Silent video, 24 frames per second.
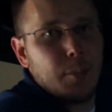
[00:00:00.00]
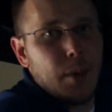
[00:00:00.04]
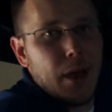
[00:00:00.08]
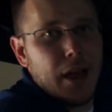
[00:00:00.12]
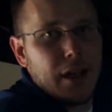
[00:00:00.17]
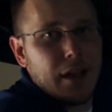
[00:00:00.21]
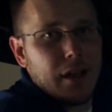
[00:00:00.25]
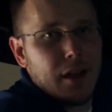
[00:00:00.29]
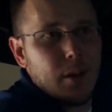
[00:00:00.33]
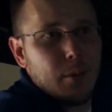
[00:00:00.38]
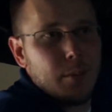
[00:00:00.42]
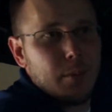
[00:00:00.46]

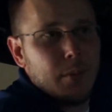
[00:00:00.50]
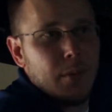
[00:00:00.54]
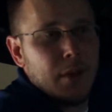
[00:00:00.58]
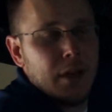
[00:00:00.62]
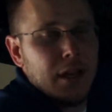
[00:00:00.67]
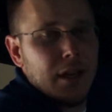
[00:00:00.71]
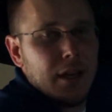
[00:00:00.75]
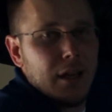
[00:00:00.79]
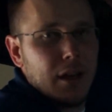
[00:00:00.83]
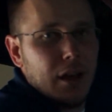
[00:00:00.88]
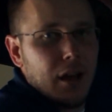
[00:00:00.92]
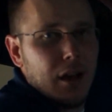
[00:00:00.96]
back up
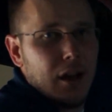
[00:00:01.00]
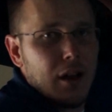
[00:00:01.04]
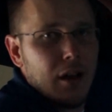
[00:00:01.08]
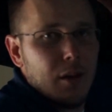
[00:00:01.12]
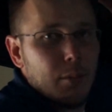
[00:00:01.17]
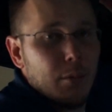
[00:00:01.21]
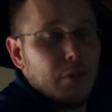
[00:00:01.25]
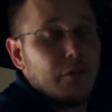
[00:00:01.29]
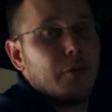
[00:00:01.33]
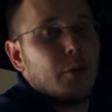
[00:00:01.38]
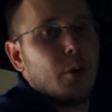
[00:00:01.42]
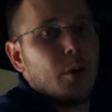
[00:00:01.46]
uh,
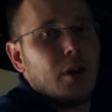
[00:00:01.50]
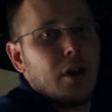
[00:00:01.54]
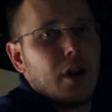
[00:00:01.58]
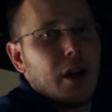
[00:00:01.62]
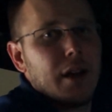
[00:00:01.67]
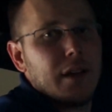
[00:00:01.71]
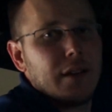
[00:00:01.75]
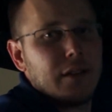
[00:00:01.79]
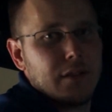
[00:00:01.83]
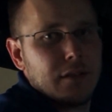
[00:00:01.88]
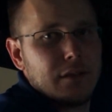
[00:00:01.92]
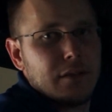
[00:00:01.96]
before
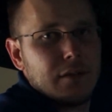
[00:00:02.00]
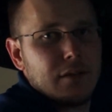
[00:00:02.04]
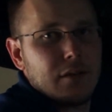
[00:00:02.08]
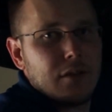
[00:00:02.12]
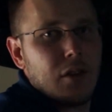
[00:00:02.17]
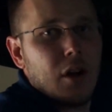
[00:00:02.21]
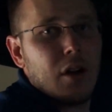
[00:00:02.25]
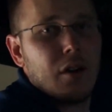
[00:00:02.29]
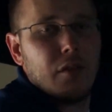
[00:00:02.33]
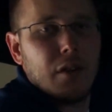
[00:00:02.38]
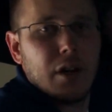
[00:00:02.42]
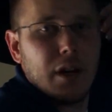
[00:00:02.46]
I
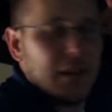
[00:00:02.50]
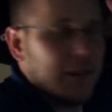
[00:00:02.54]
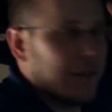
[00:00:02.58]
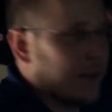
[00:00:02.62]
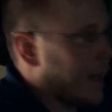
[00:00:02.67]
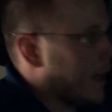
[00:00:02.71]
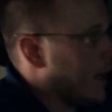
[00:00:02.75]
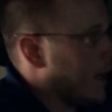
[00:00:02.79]
start running the